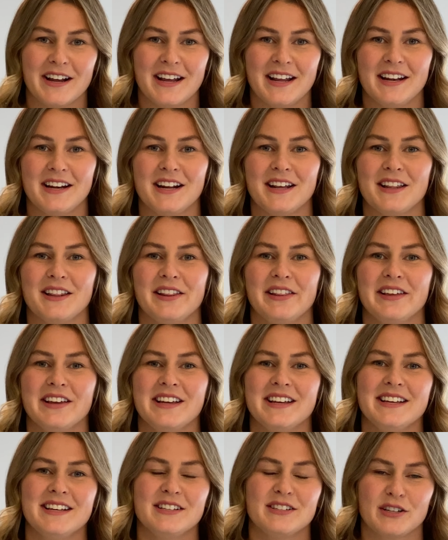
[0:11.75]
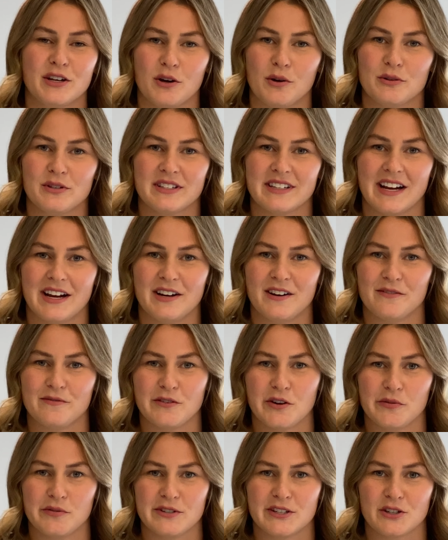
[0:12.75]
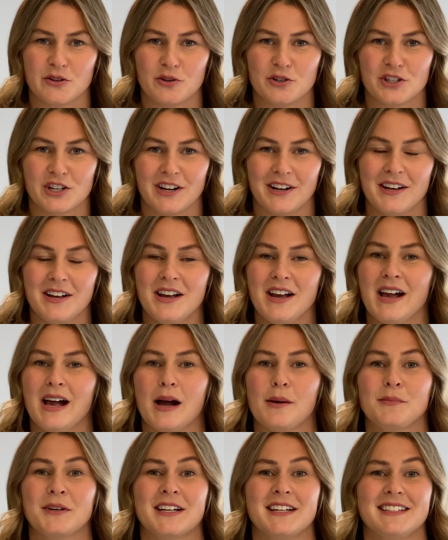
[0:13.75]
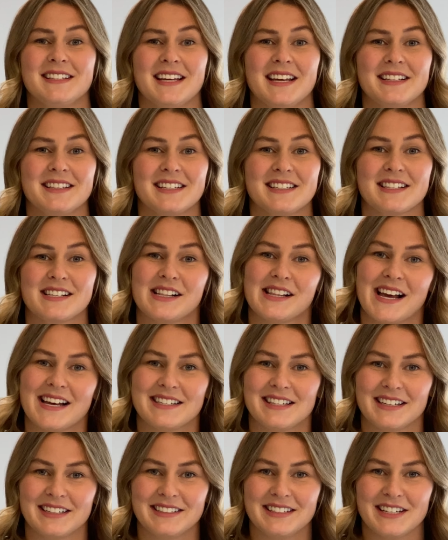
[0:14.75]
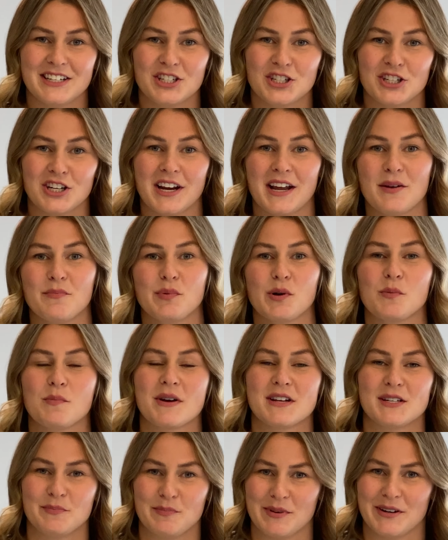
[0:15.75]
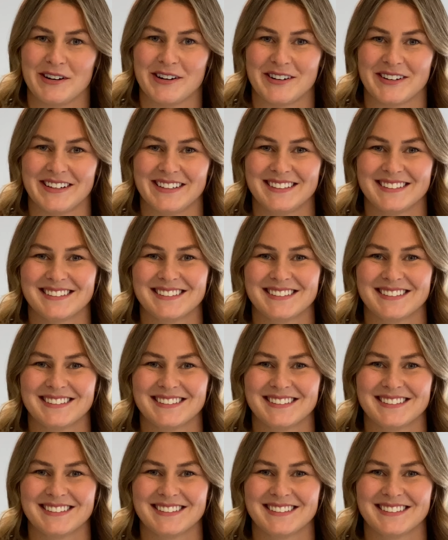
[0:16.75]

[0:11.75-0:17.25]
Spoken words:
in the east coast end of Nova Scotia. I'm going to take this classic dish and put my spin on it.